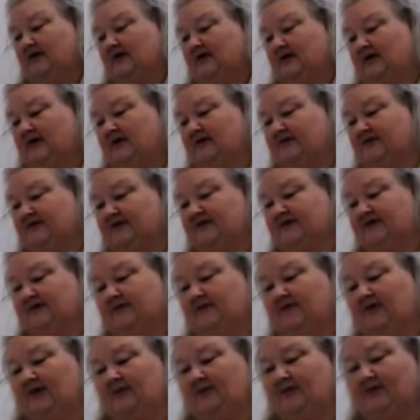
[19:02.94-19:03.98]
have to set
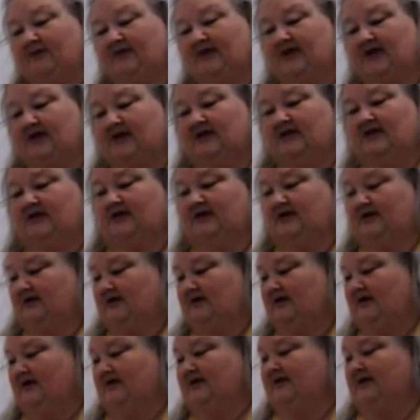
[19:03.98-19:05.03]
him up a bit.
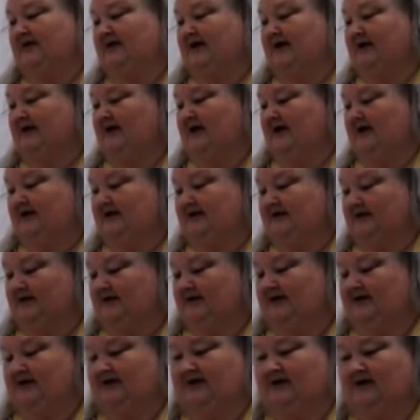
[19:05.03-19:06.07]
And then I kind of
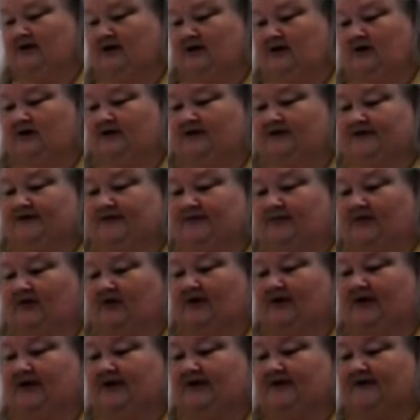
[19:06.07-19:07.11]
like
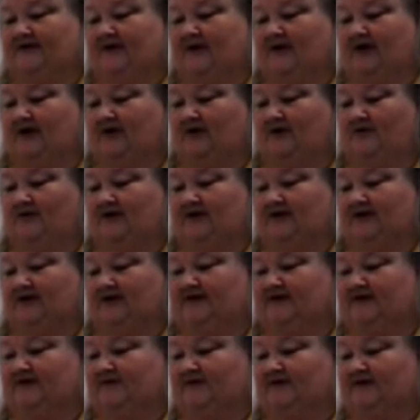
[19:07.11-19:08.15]
spray his hair with
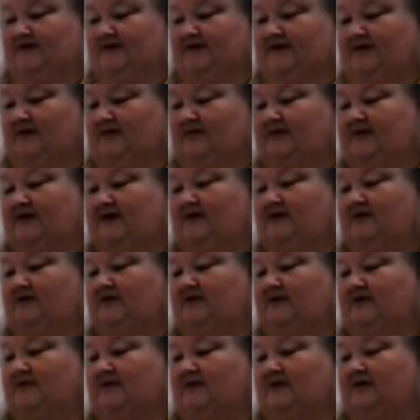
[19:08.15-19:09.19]
this once it comes out.
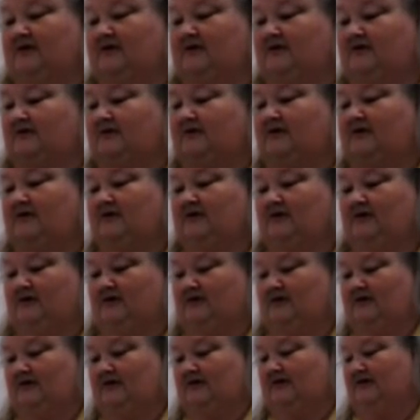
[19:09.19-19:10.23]
Okay.
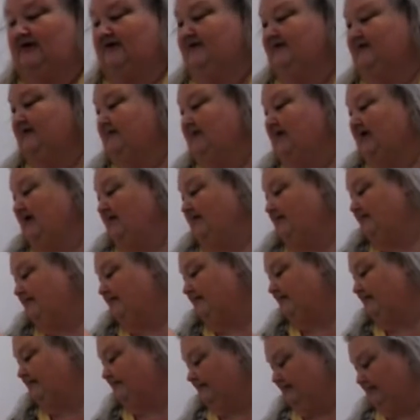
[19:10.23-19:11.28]
Just a bit.
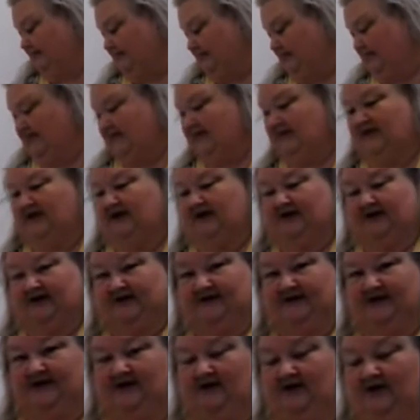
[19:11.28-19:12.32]
And I
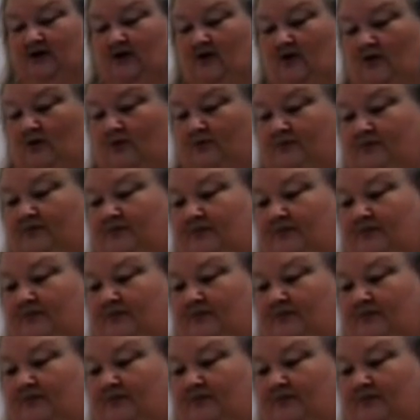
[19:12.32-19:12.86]
take a comb